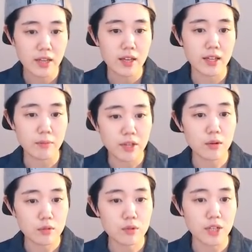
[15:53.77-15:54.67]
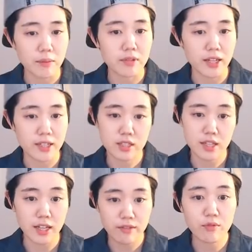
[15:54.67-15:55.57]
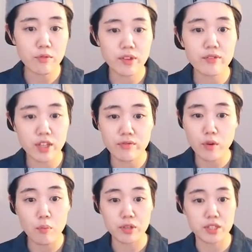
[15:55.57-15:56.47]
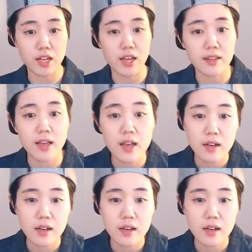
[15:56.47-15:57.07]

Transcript: yeah, black also can play. It's like 54%